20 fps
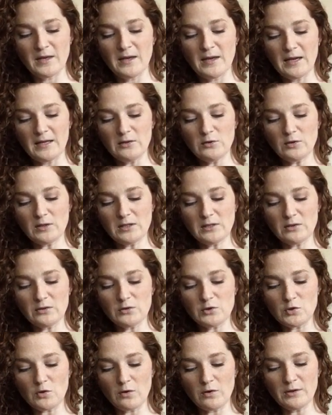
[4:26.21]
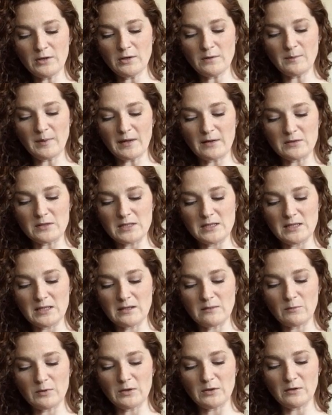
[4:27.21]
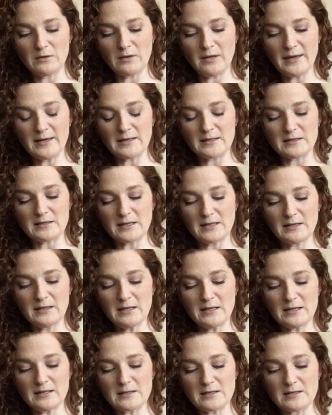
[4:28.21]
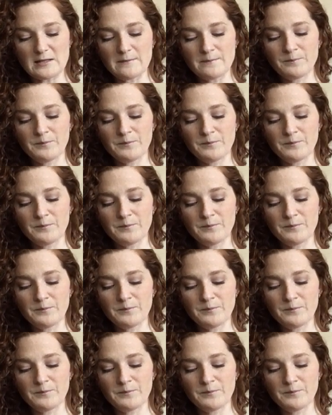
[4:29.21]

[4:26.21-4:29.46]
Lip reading: and you can control your bouncing with your legs like this.